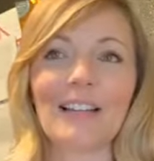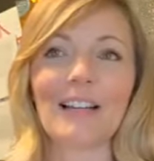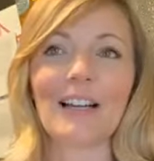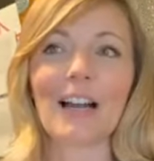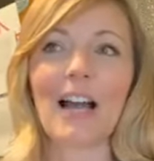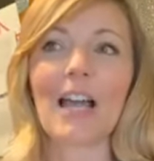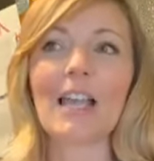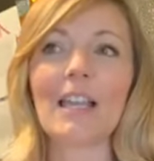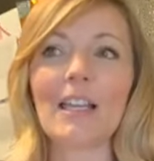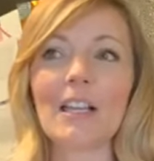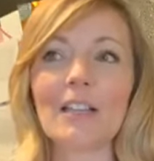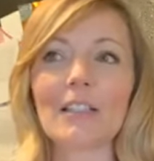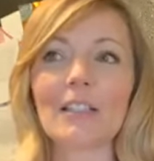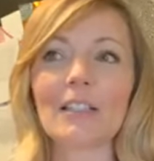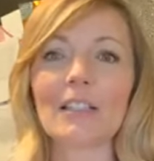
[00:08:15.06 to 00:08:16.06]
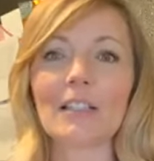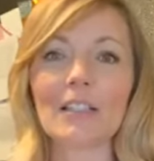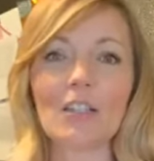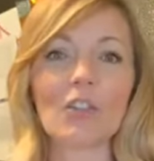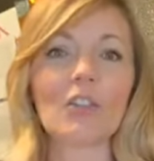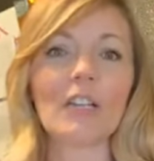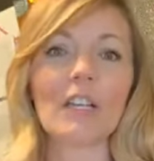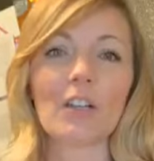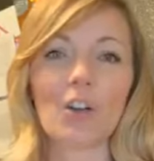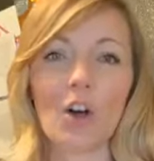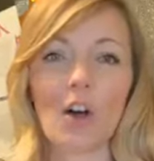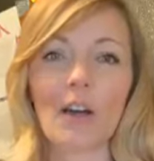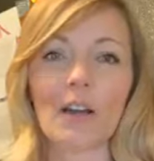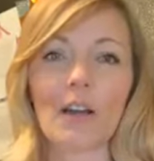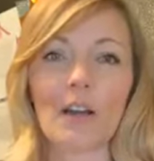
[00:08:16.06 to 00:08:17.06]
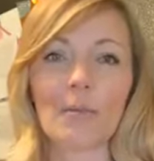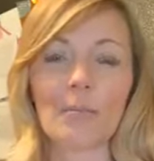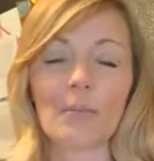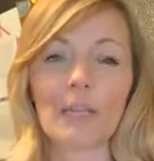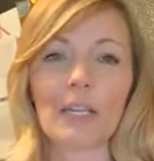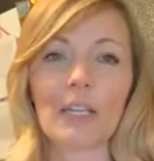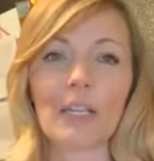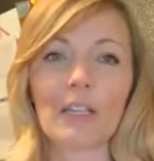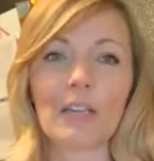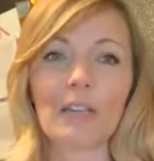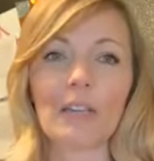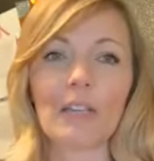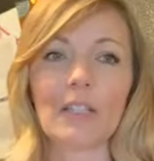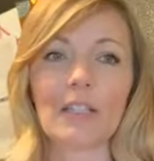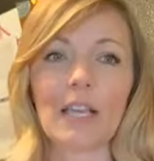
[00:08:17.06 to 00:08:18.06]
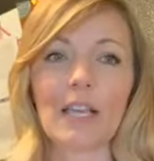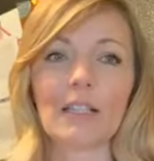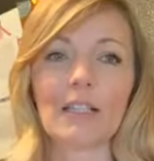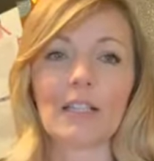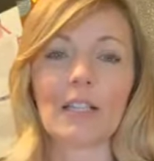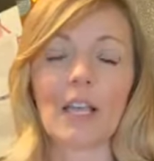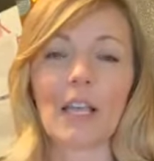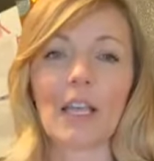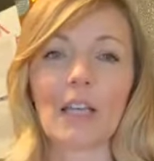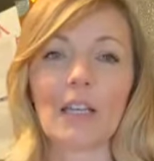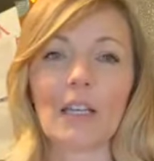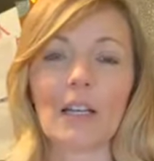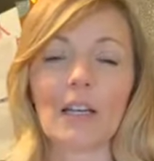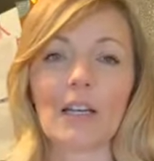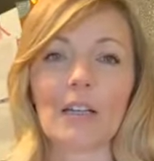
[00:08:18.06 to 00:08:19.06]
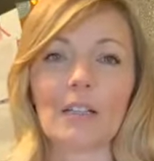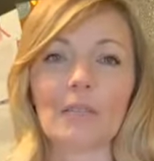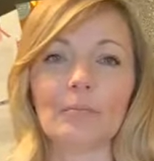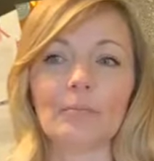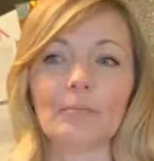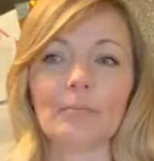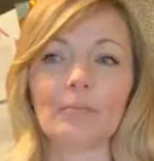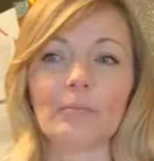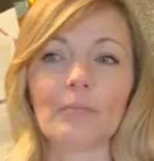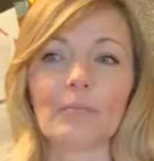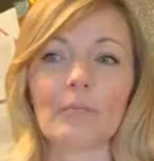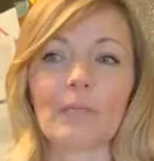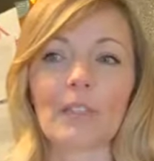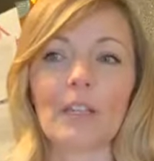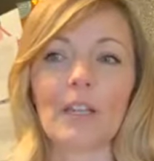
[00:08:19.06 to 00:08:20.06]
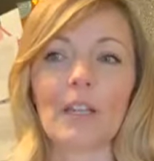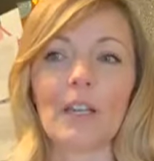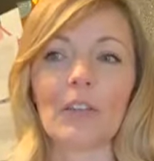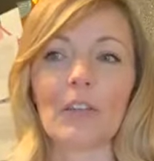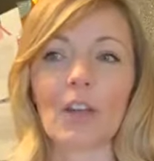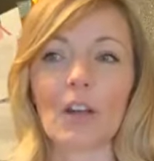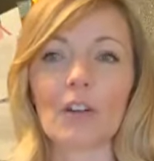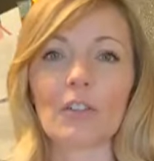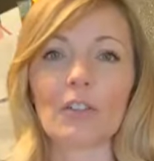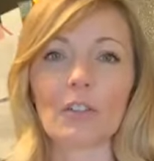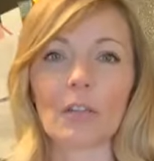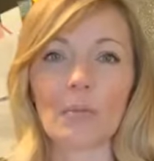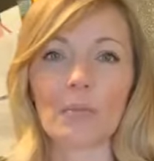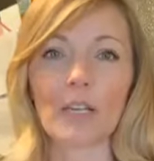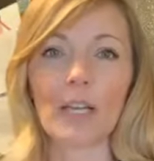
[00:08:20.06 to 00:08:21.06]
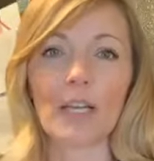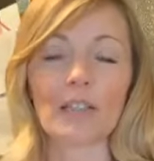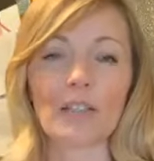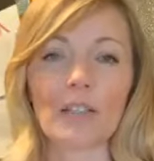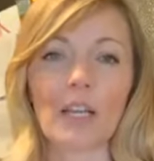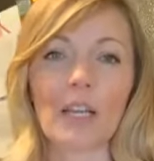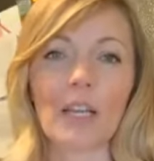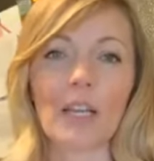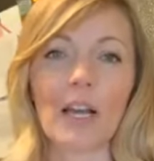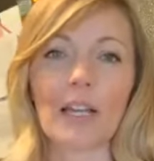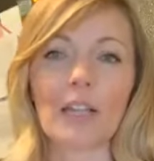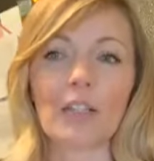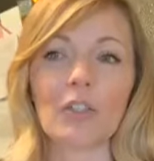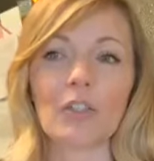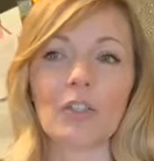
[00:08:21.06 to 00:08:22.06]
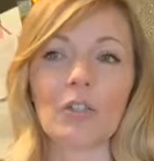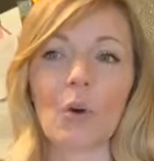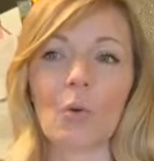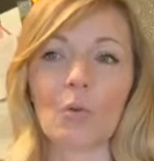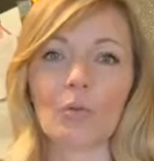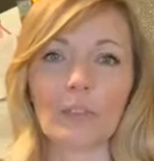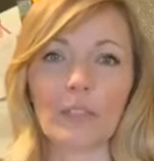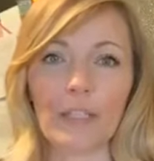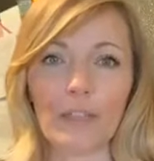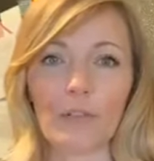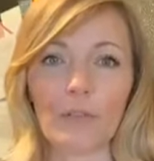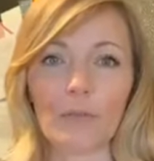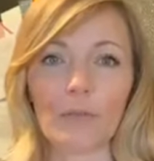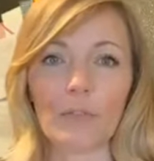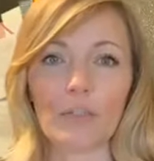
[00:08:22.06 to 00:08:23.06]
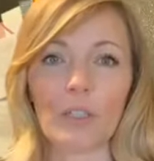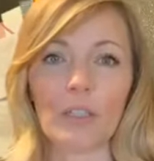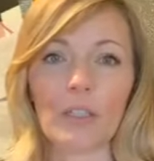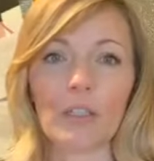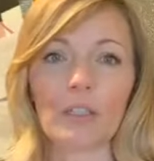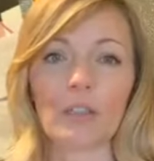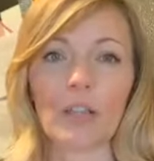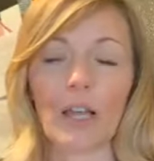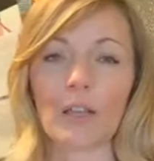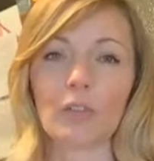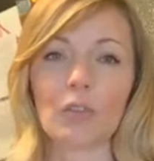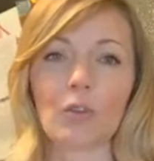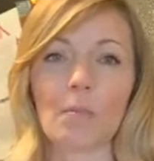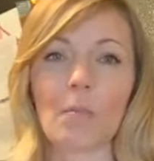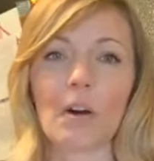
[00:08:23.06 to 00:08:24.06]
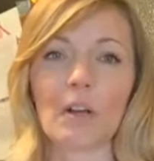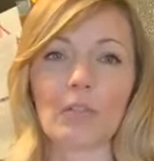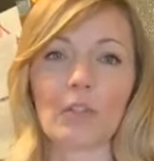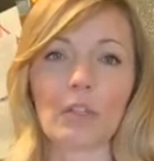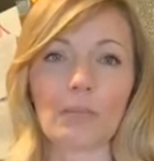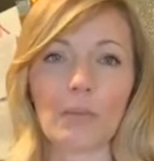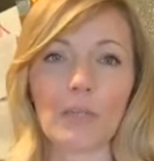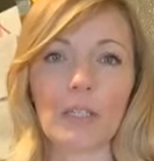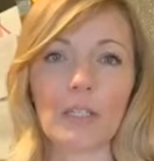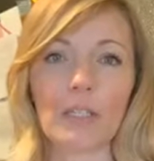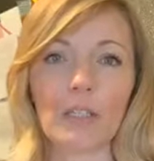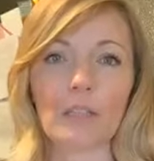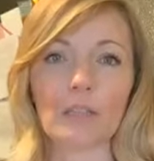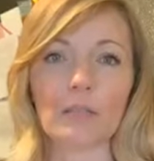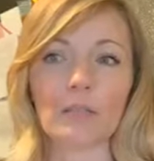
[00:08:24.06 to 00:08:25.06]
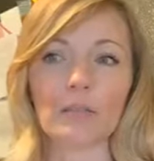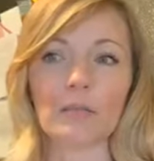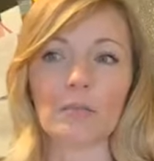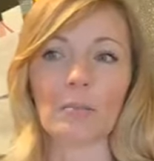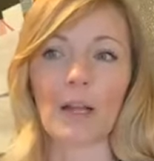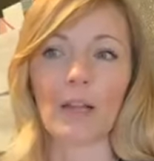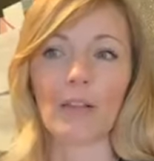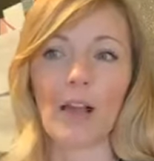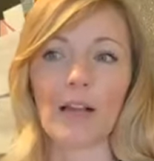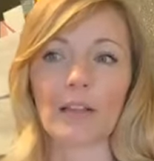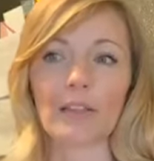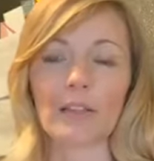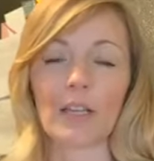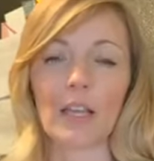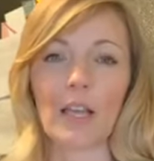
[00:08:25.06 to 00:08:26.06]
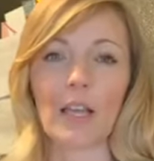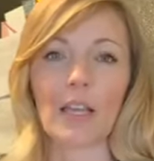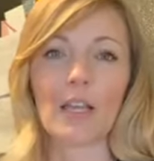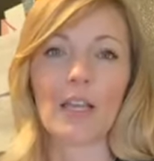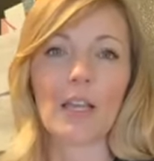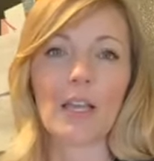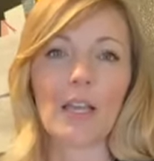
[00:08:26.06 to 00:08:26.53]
I still get caught up in the day-to-day, and there are some days that I don't live like tomorrow could be my last day.